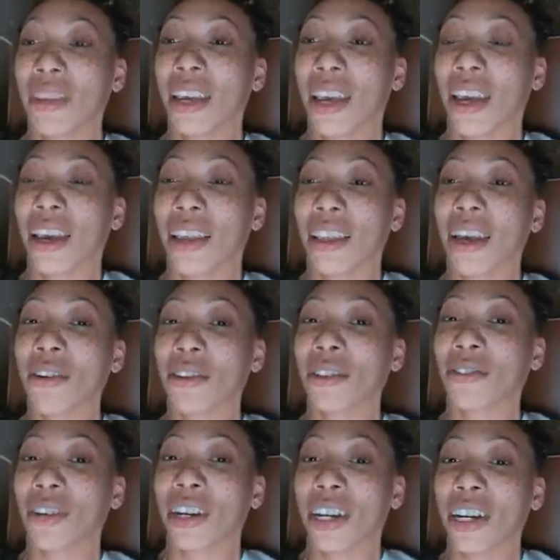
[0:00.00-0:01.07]
huh? Yeah, that
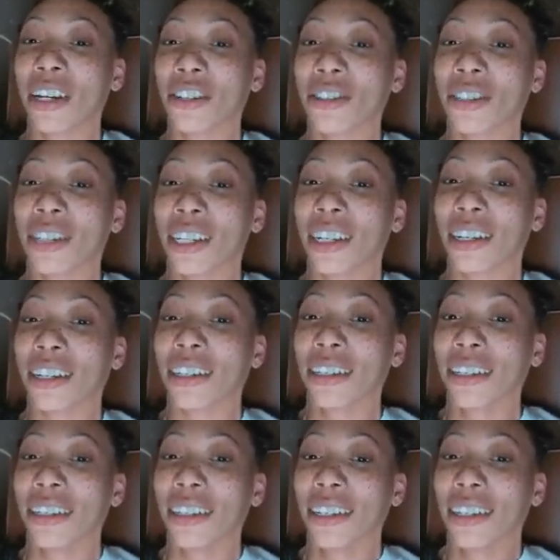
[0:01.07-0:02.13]
was very interesting.
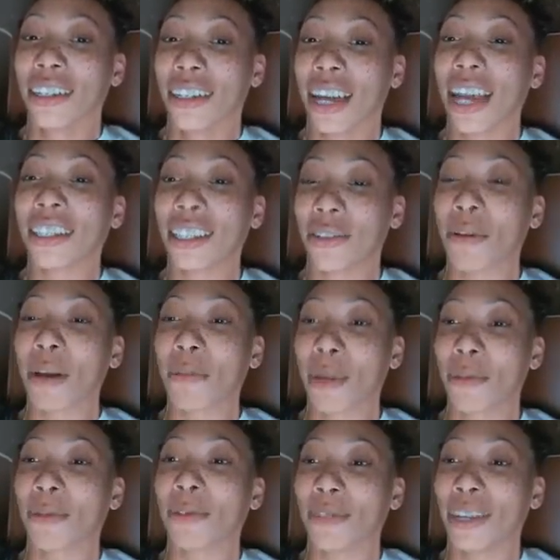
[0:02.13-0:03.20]
I see why
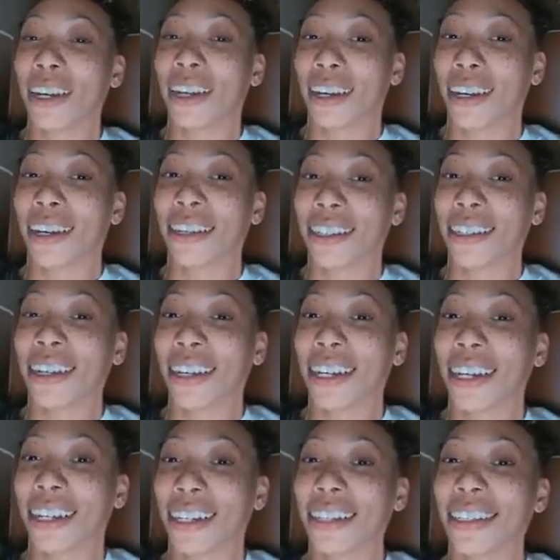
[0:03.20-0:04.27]
people, yeah, yeah.